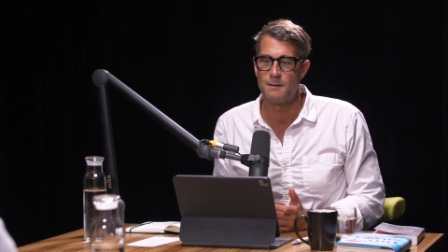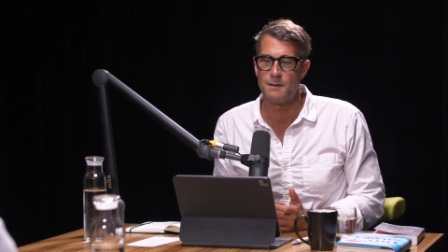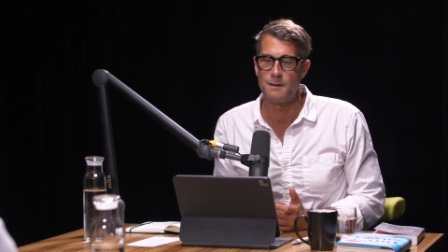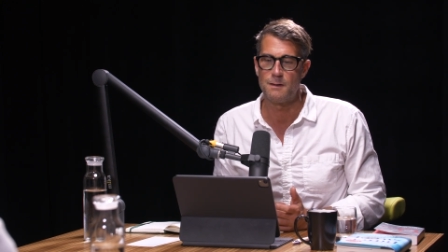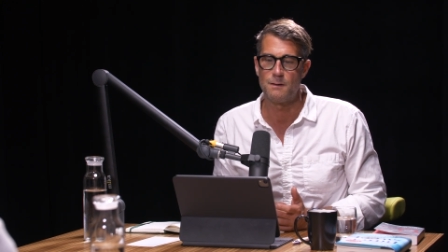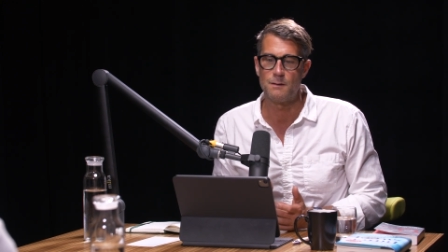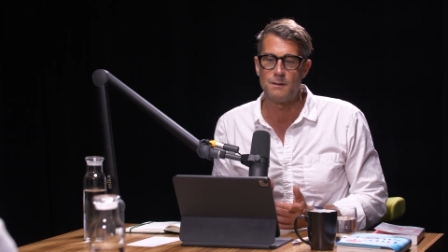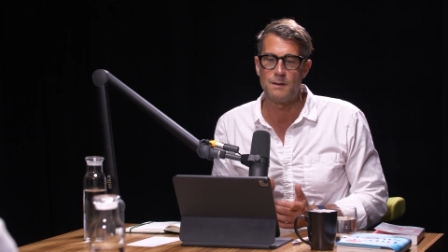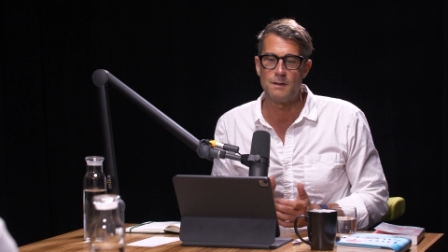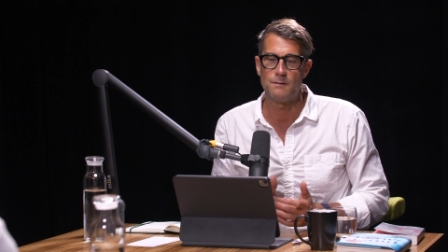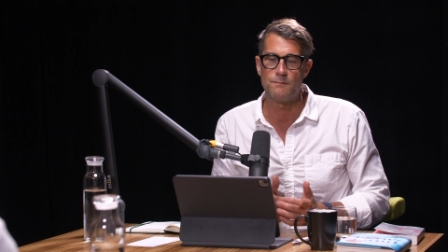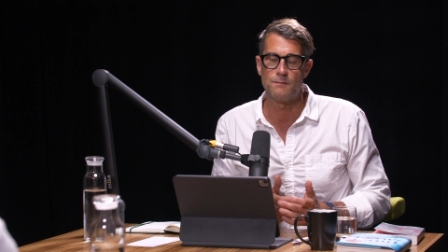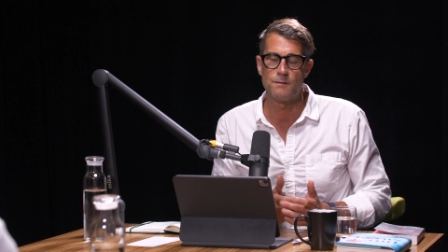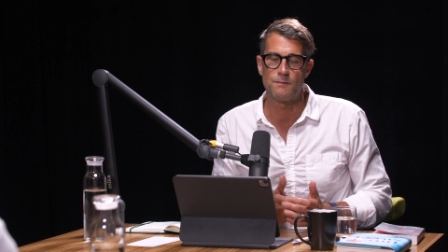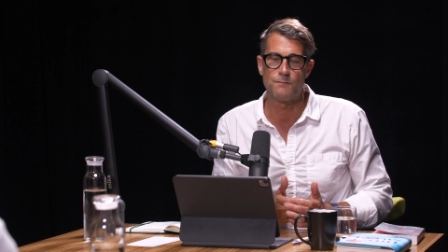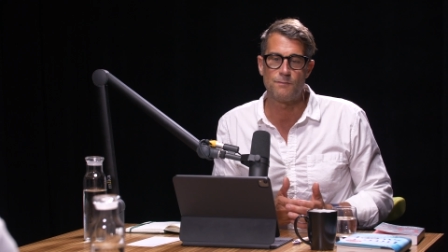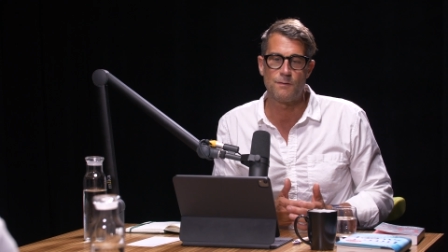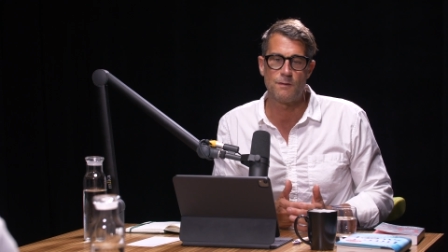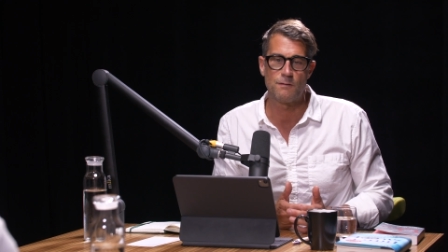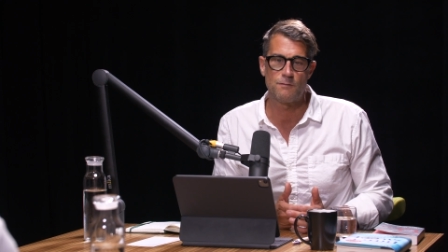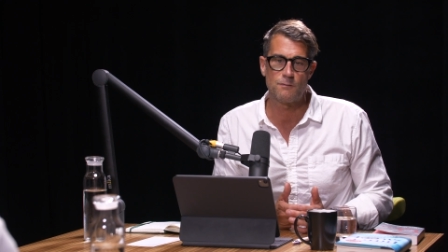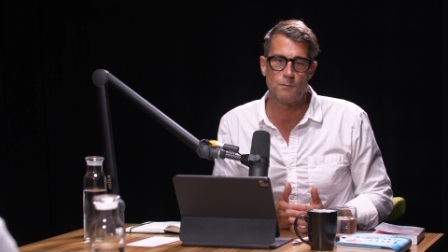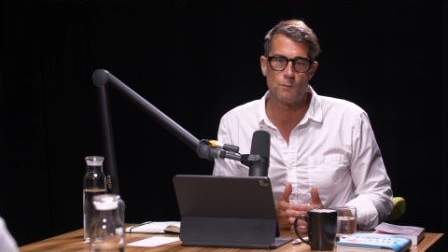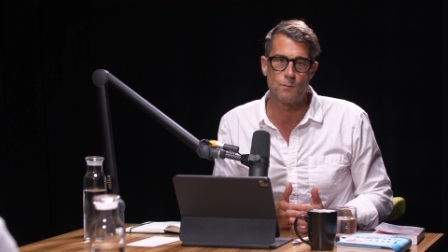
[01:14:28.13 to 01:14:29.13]
you know, even if
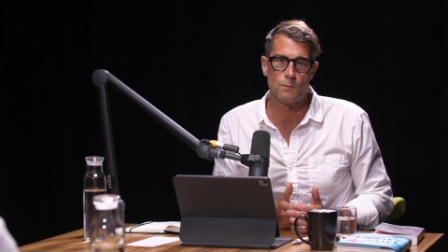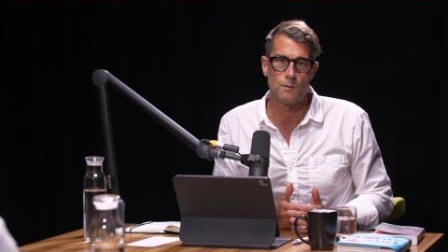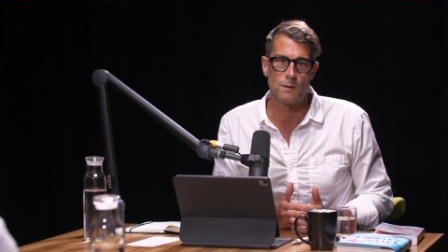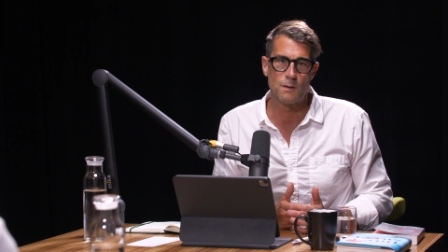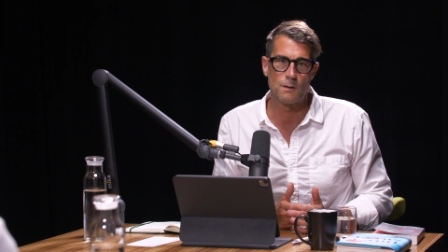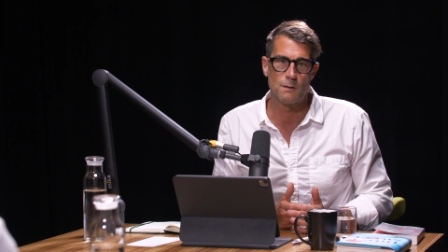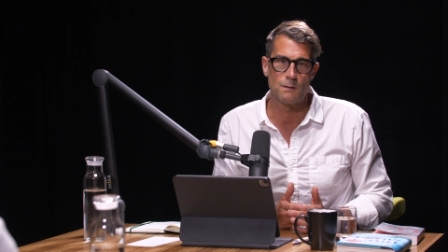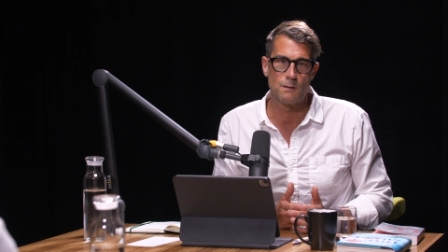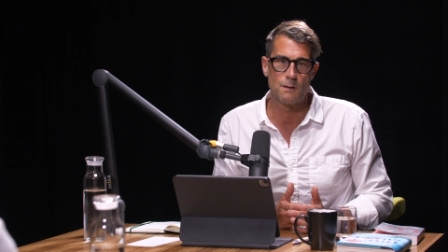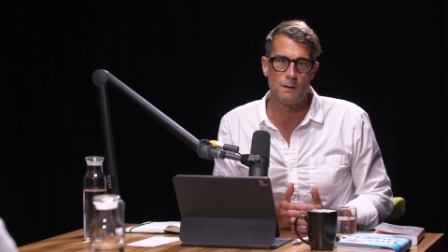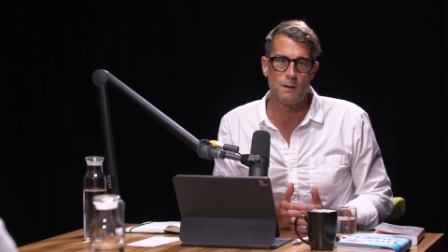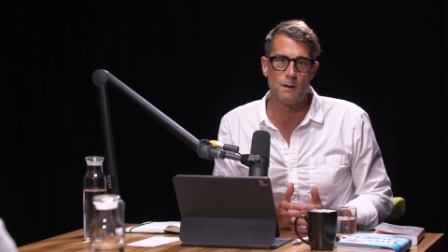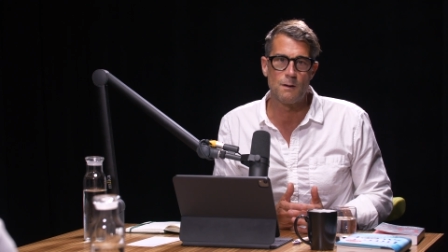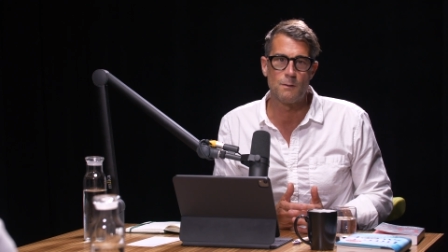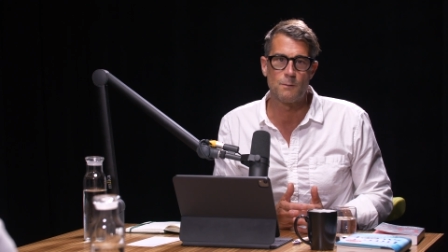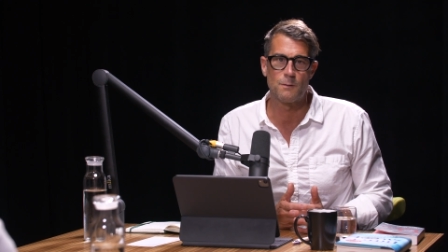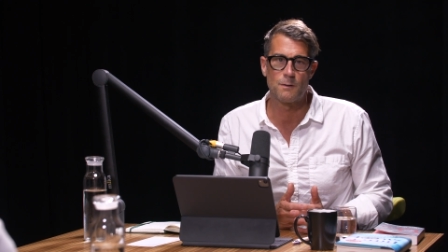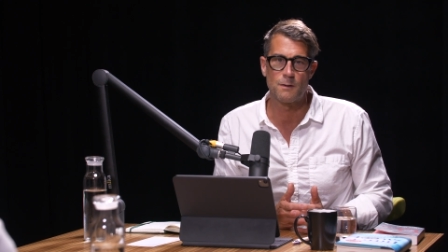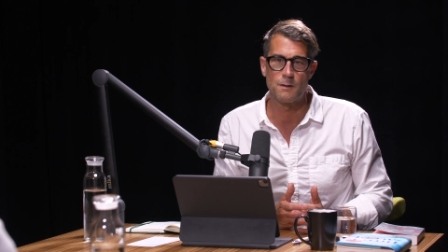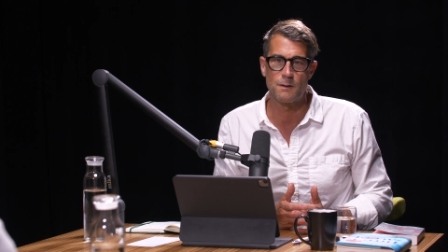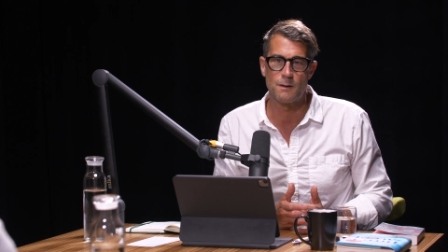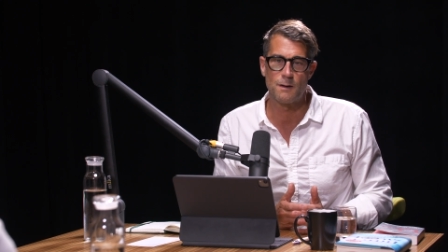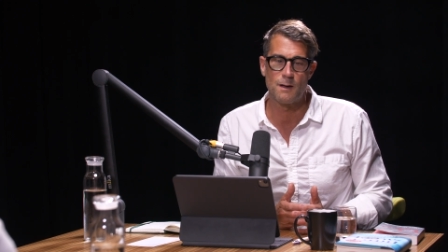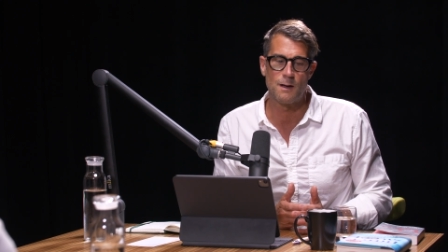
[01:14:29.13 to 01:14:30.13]
they score
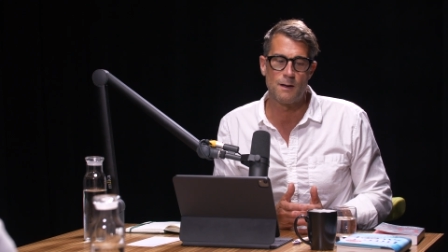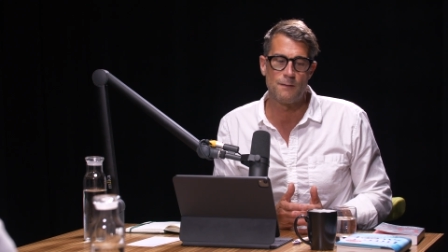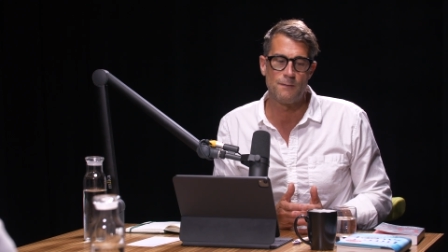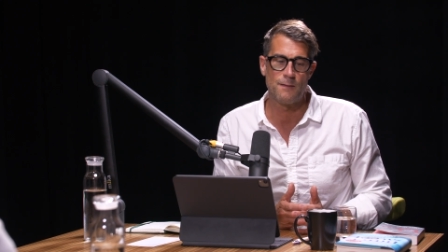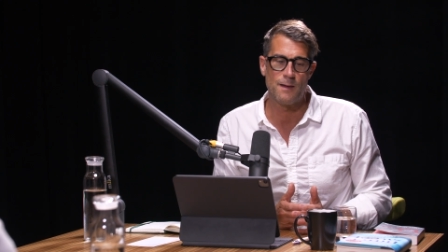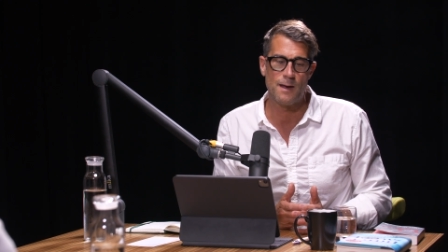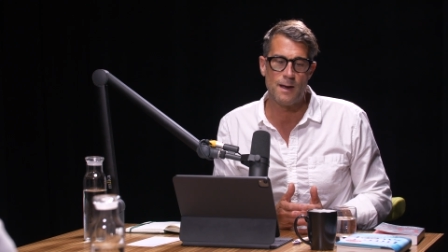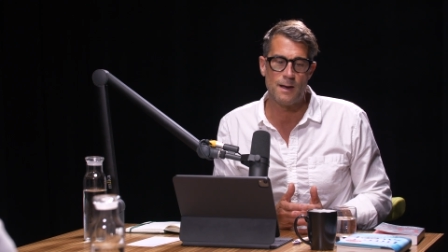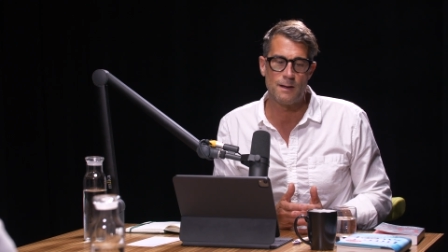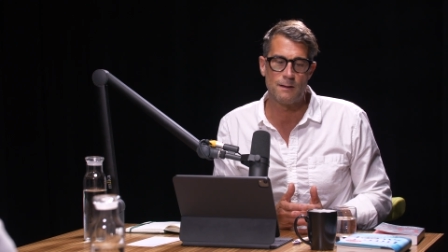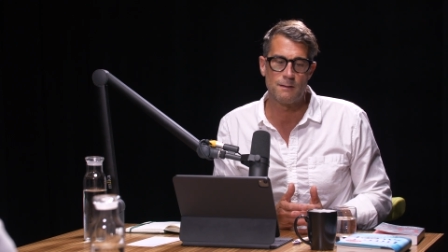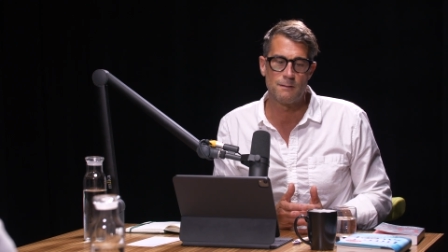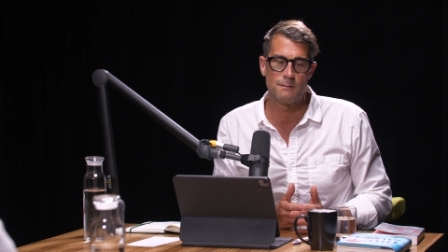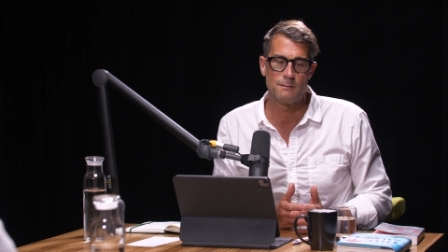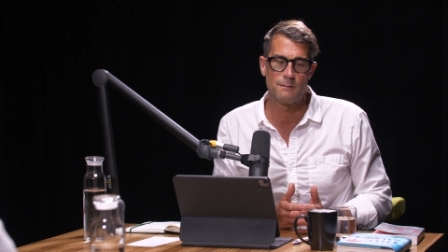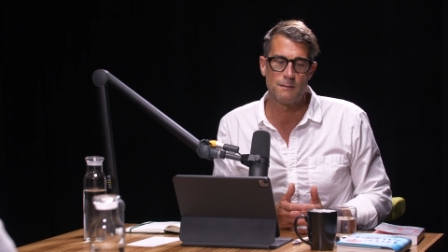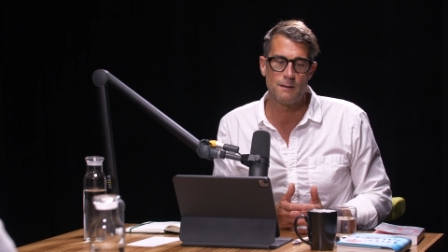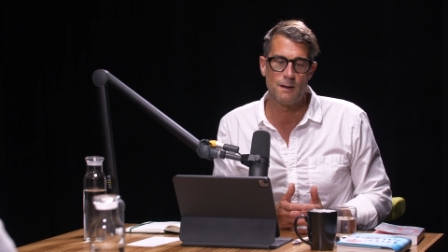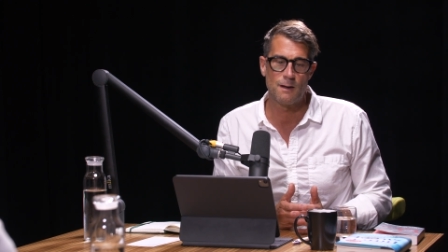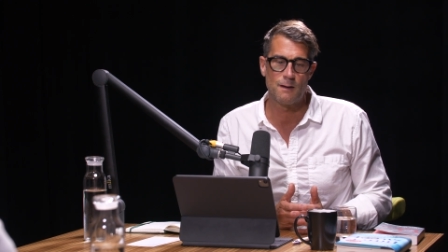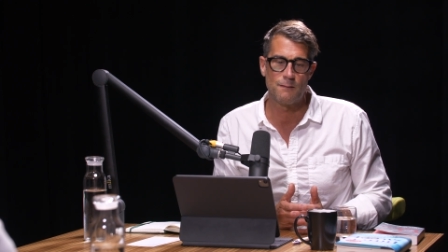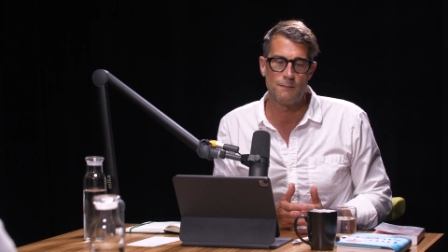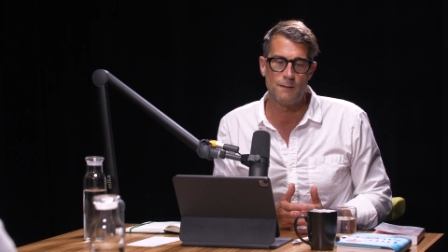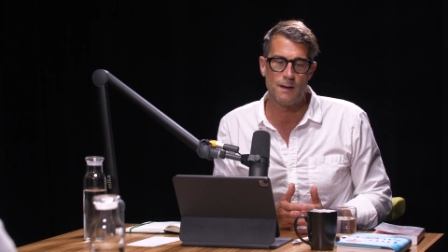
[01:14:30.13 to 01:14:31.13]
lower on that
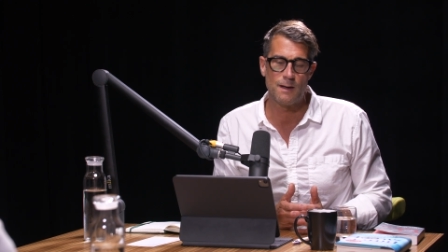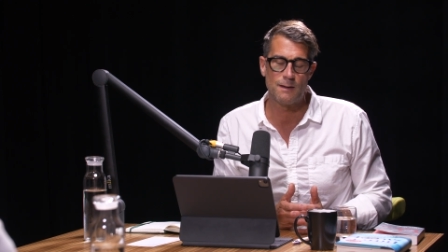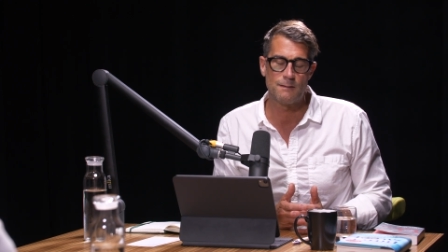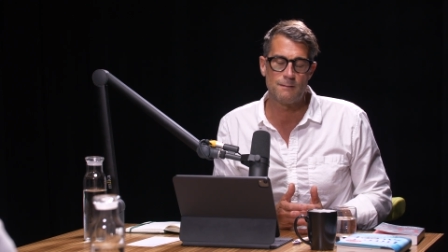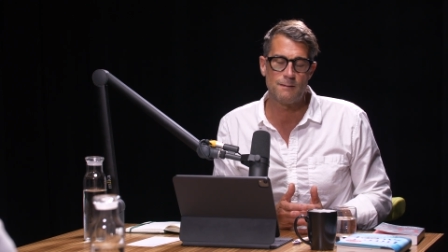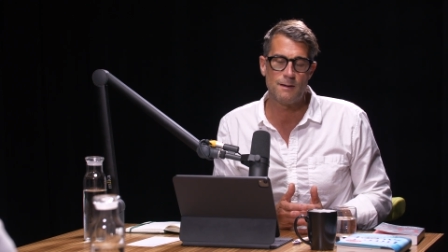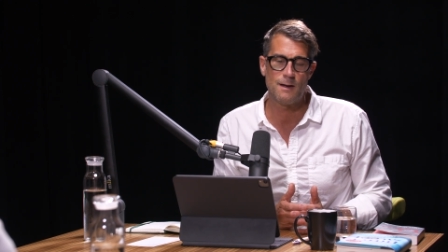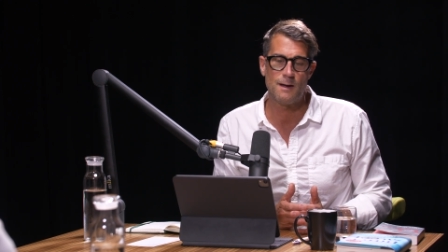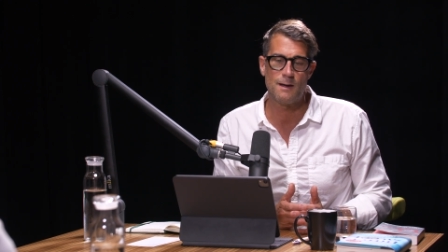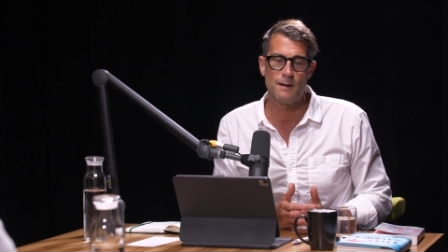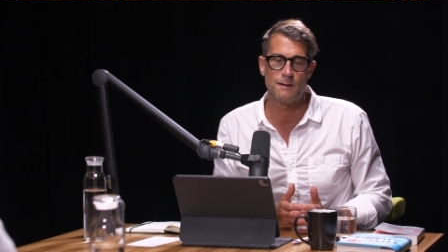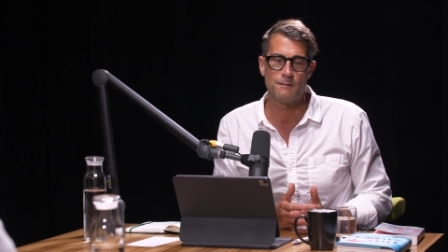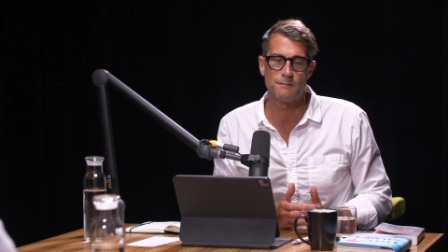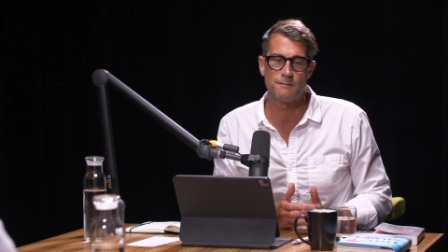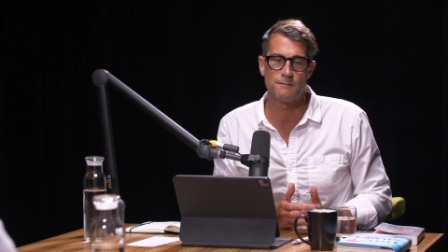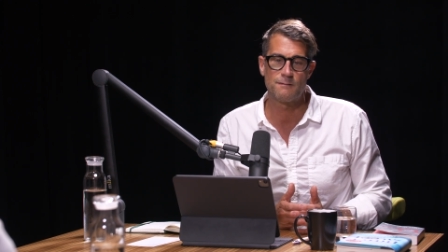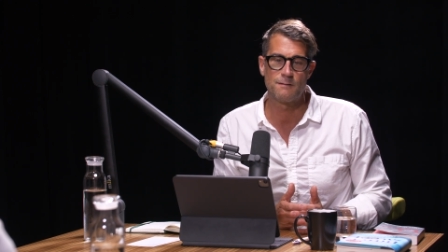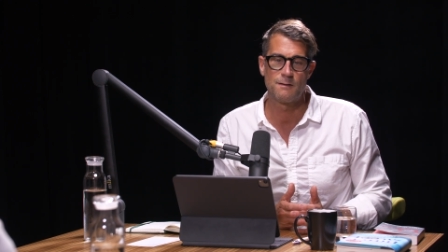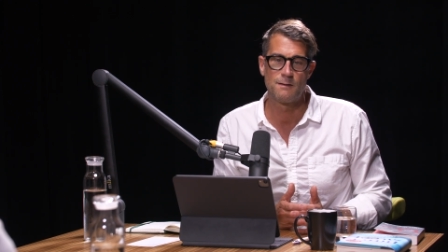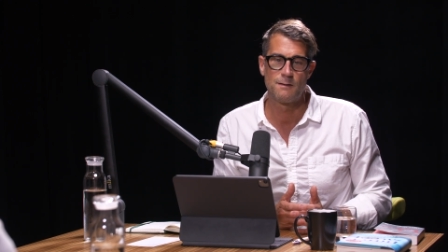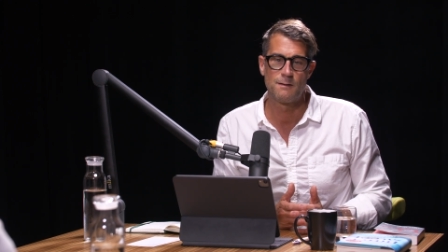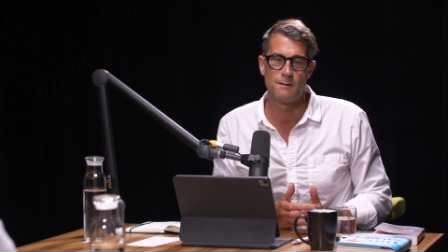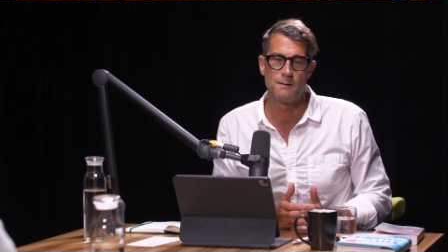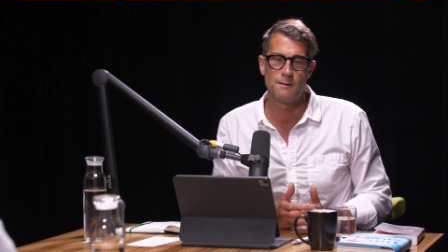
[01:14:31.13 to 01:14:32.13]
on that test,